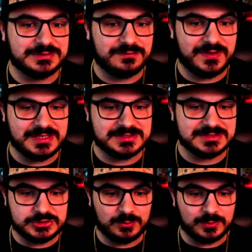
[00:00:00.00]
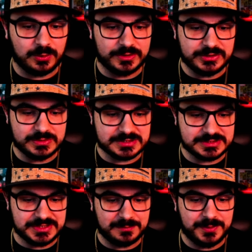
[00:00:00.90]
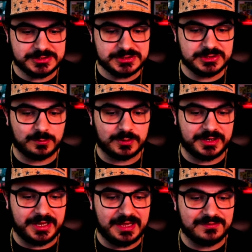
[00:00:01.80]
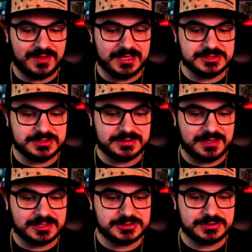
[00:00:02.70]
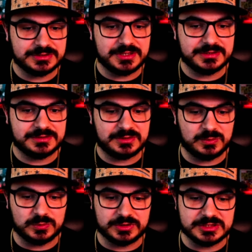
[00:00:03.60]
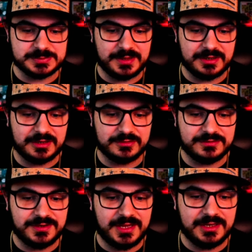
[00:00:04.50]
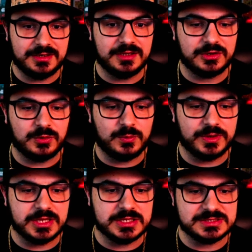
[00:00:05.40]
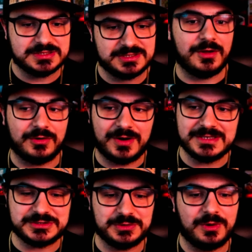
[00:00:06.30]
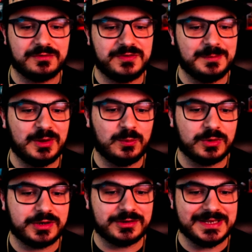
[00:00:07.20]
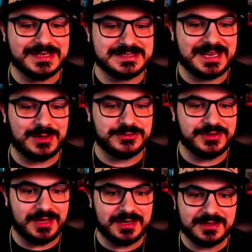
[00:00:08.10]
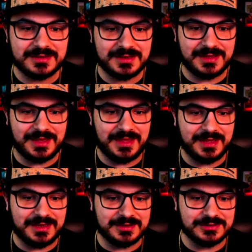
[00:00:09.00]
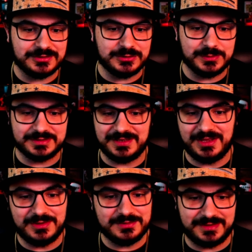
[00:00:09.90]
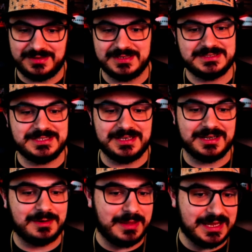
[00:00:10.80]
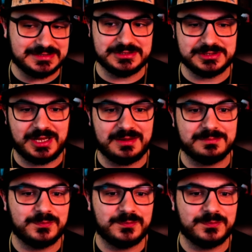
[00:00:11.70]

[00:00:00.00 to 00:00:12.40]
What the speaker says: faces. So we're going to use the same picture, and we're going to have HD texture on, and we're going to spend another 10 coins. All right, so our female warrior is now done, and you can tell that this did an amazing job.